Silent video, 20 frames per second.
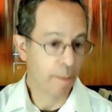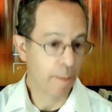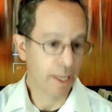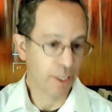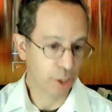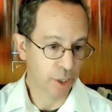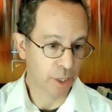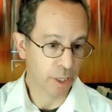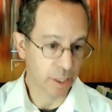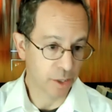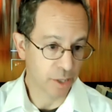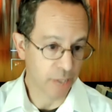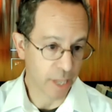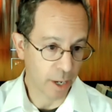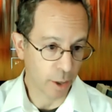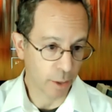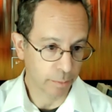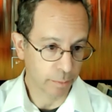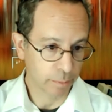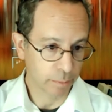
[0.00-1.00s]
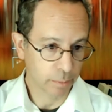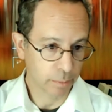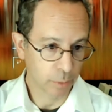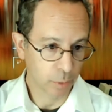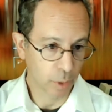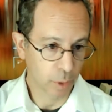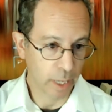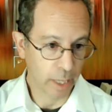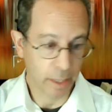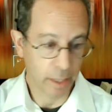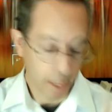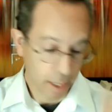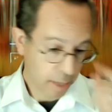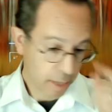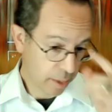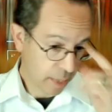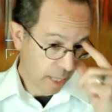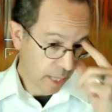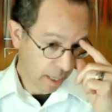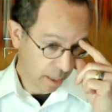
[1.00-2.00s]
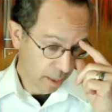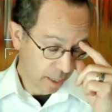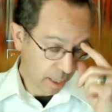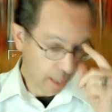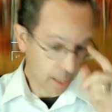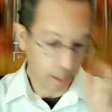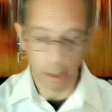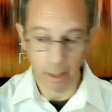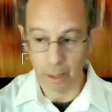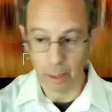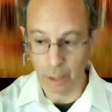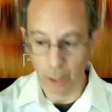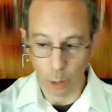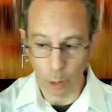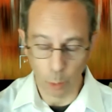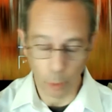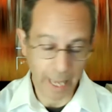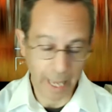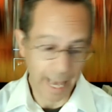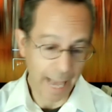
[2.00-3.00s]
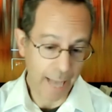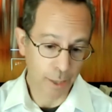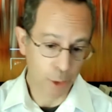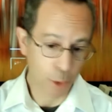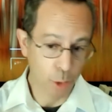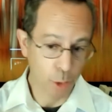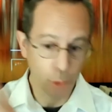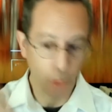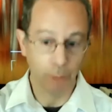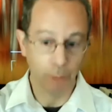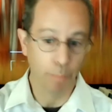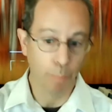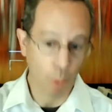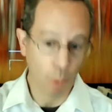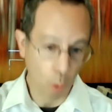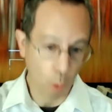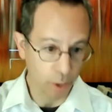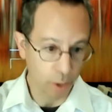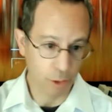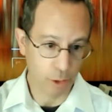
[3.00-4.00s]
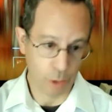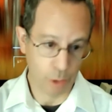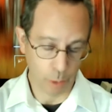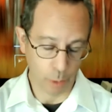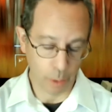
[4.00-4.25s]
and it's a lifestyle change and alteration that's not